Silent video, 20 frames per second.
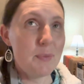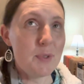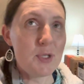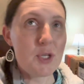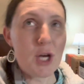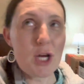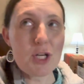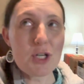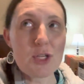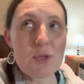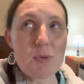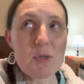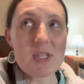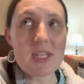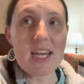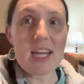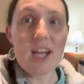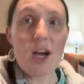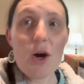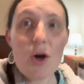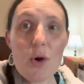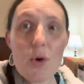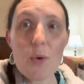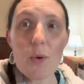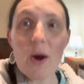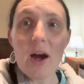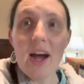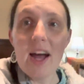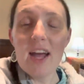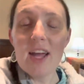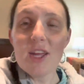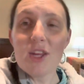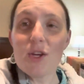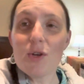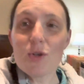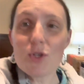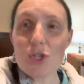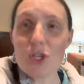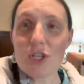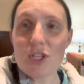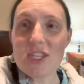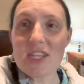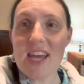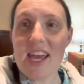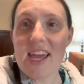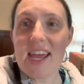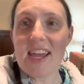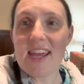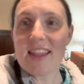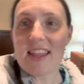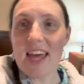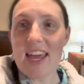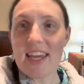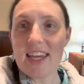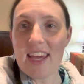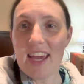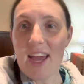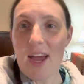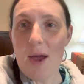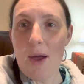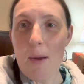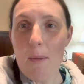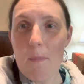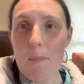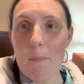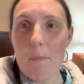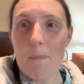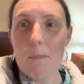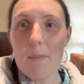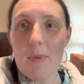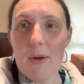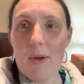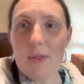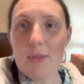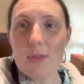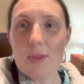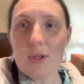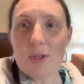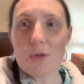Josh was like, oh, you should say like the